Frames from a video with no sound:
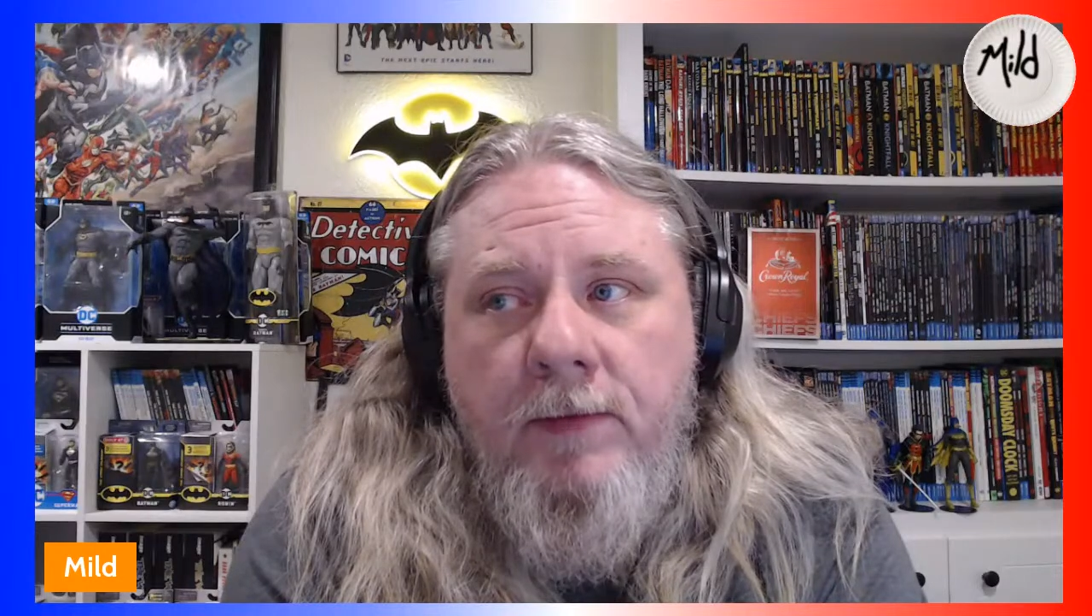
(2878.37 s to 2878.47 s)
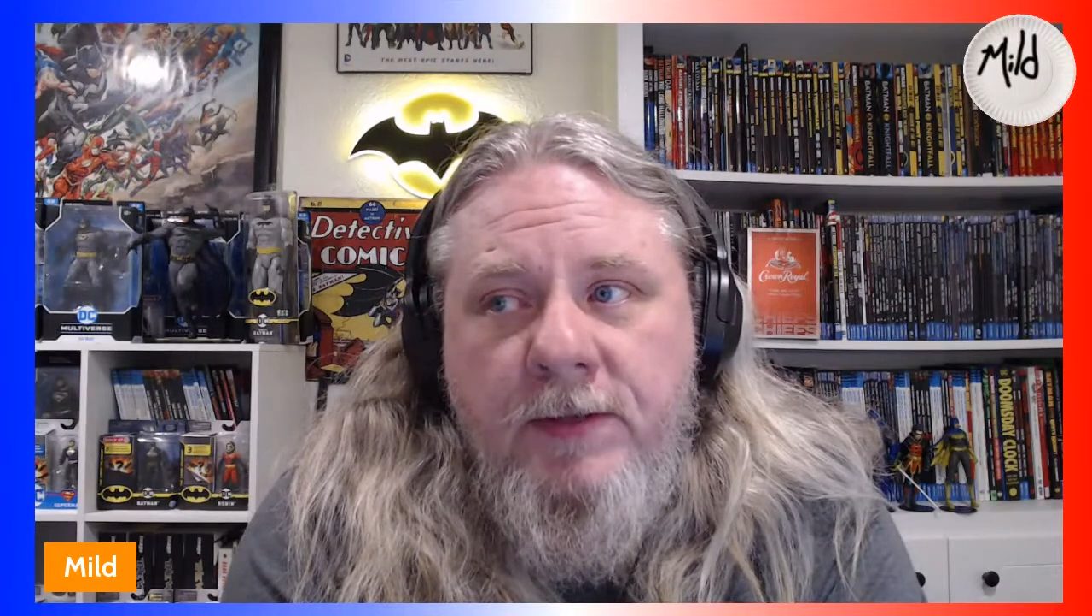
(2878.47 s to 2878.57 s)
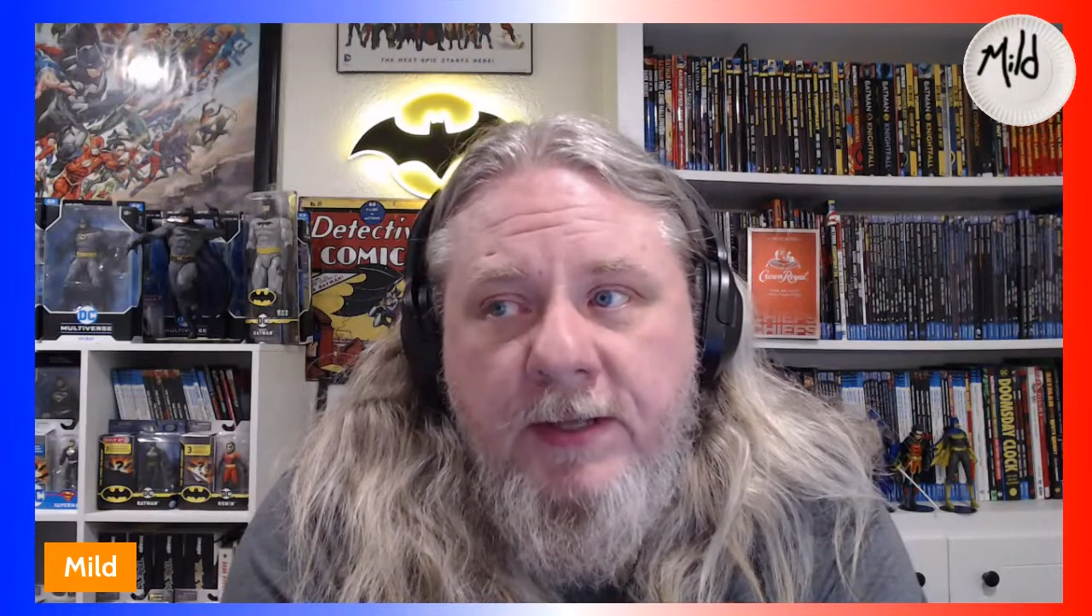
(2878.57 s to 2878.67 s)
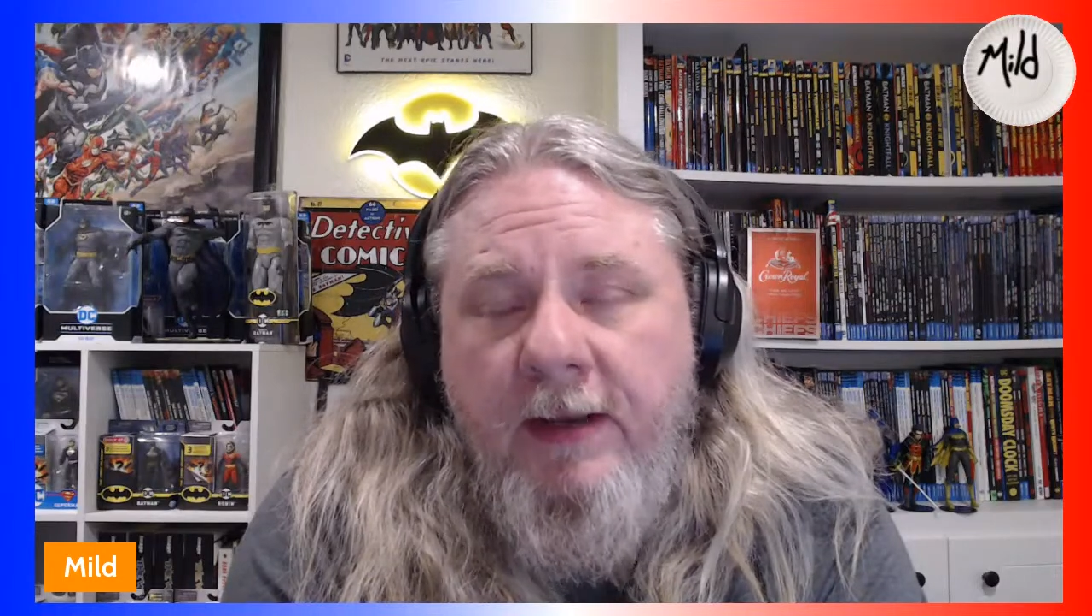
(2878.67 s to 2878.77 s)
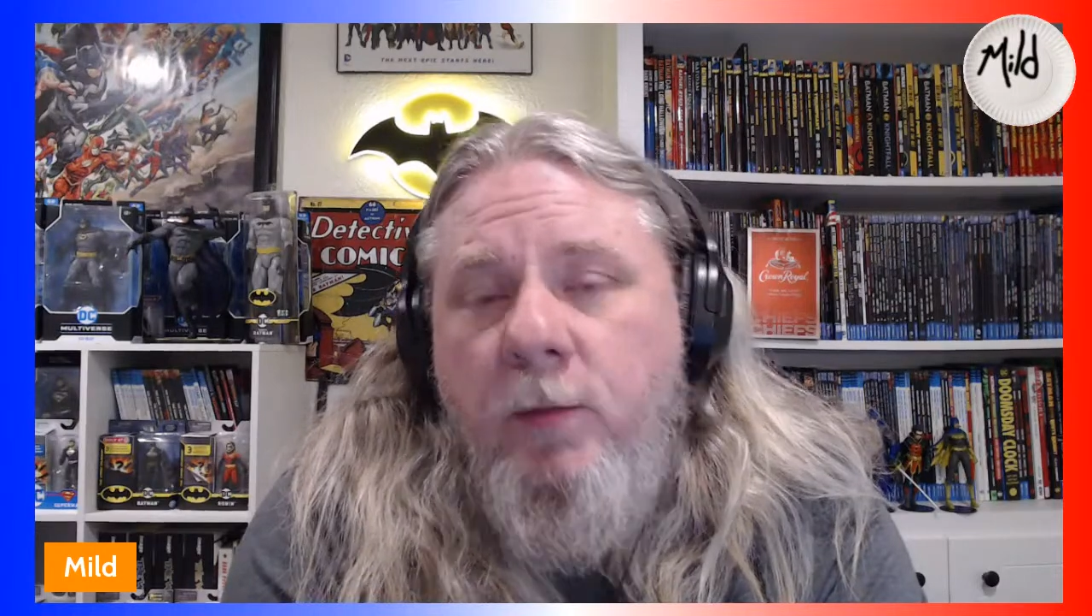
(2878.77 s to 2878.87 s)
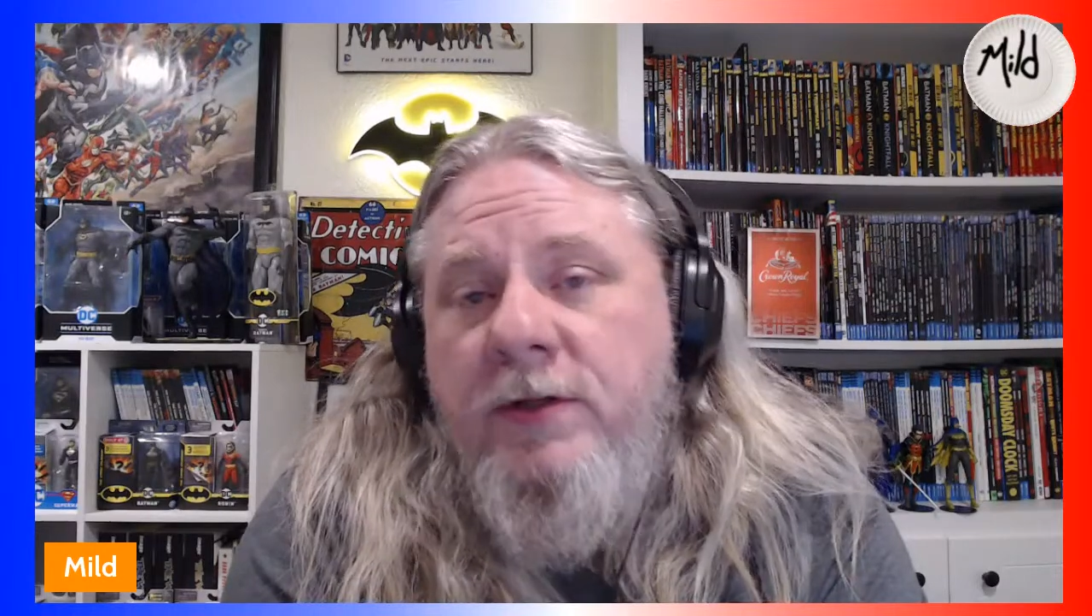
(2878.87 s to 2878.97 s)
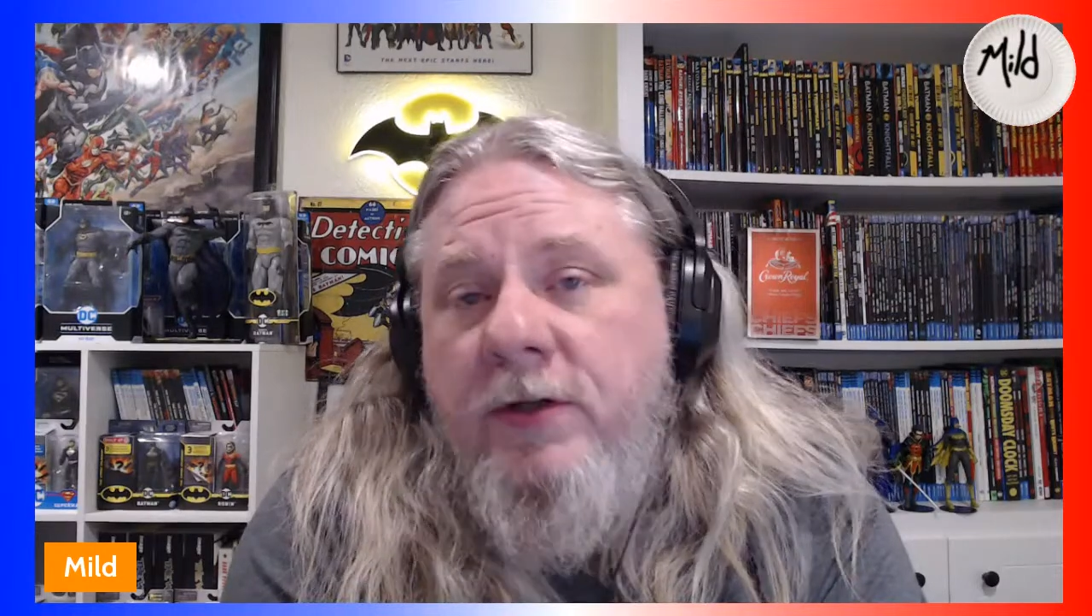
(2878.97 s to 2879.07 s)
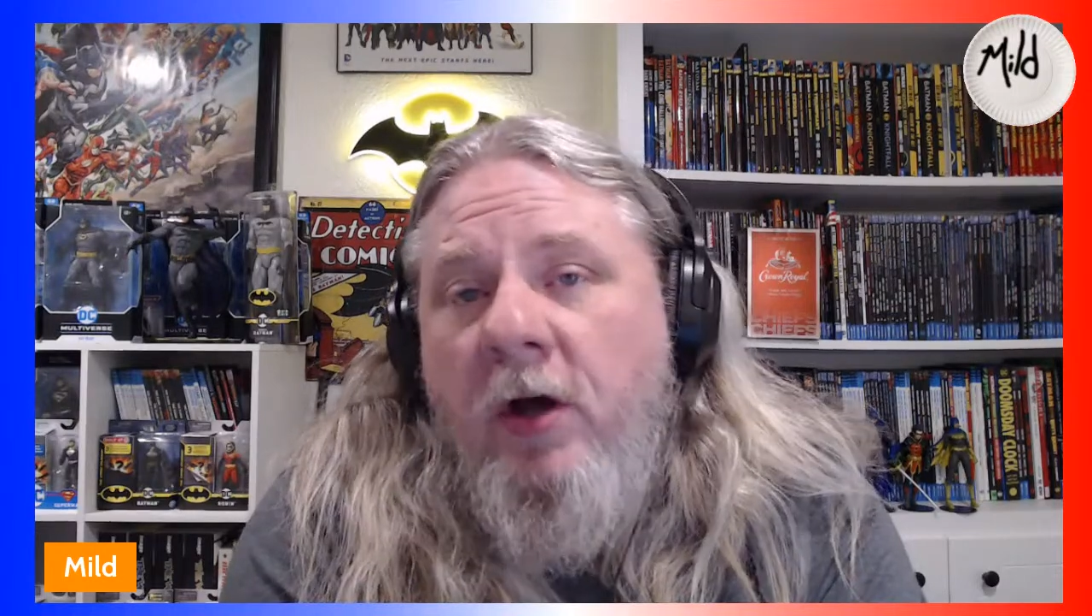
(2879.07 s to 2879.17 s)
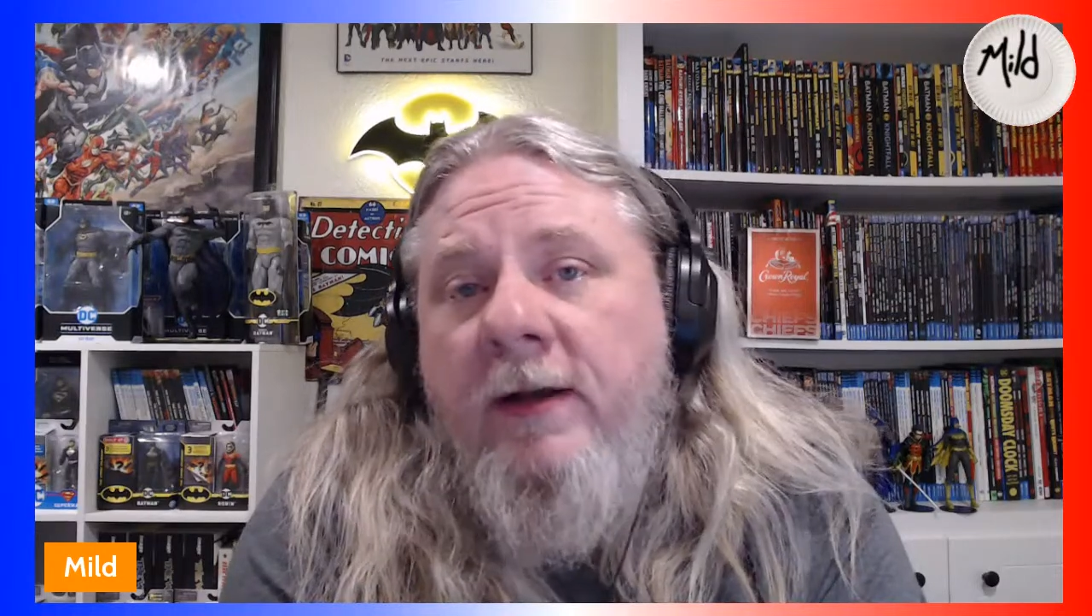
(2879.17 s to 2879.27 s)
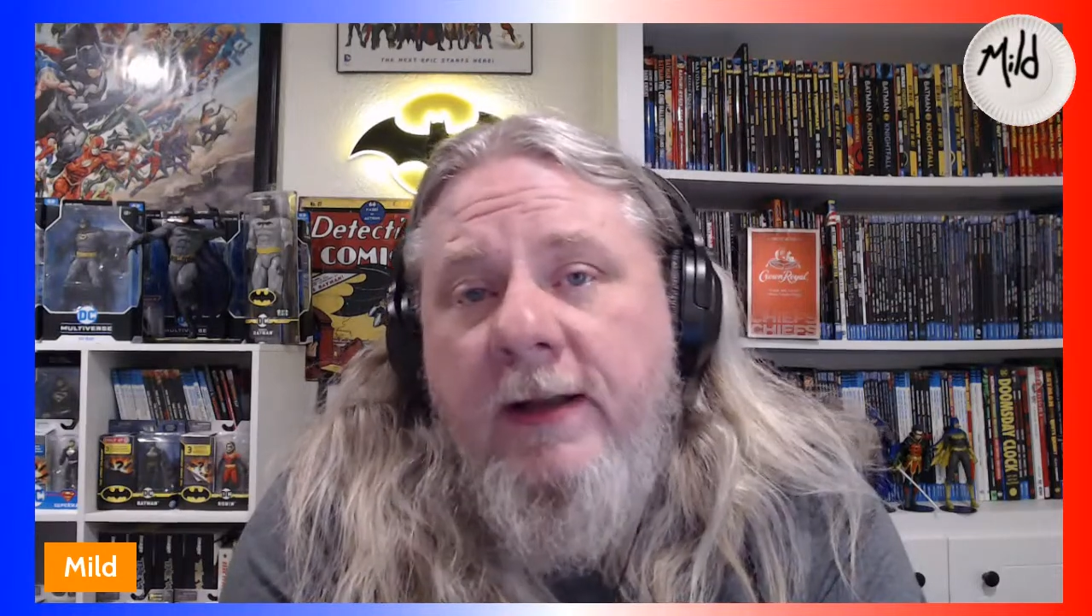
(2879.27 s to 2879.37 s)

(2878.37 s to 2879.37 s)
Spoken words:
Dick was on